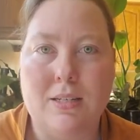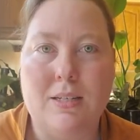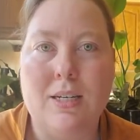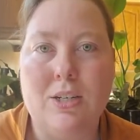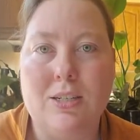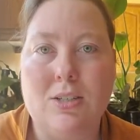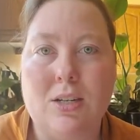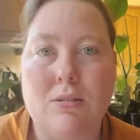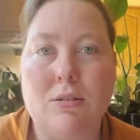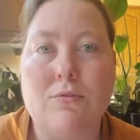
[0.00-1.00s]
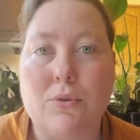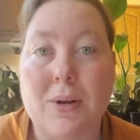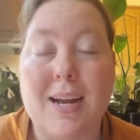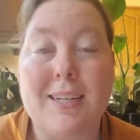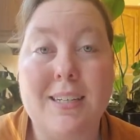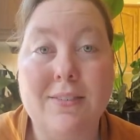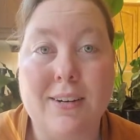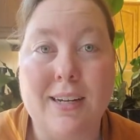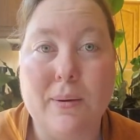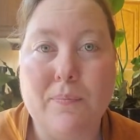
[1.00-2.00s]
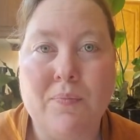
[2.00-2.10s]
teaching skills for reactivity.